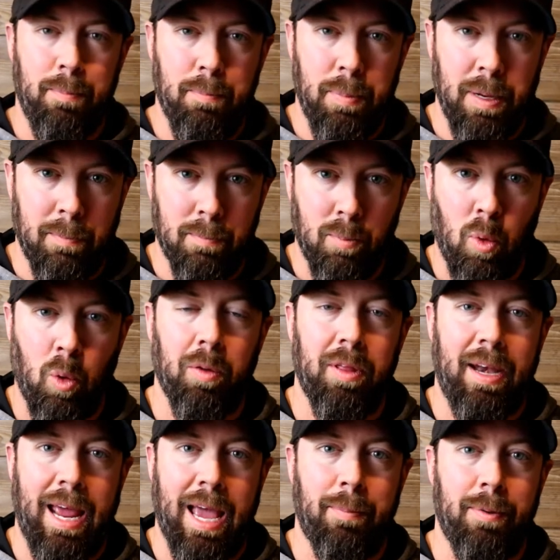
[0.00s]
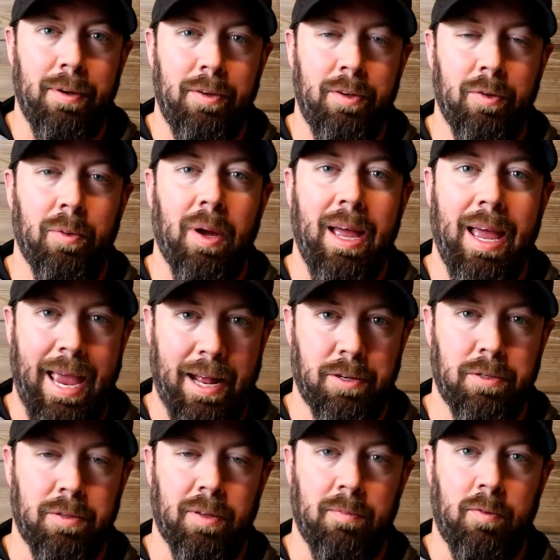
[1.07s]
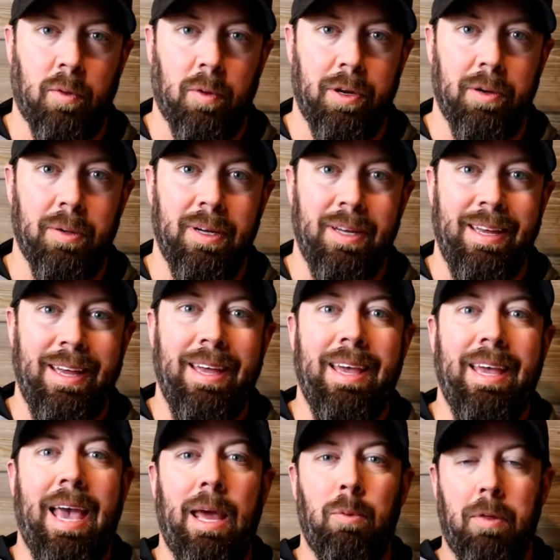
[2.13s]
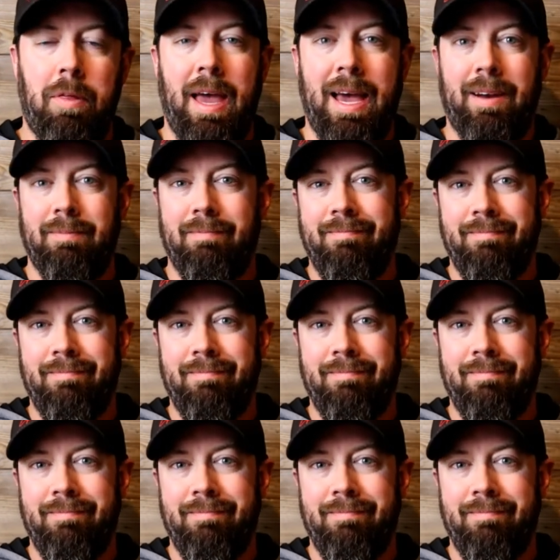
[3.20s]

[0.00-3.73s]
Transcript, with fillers: be more than happy to answer them for you and with that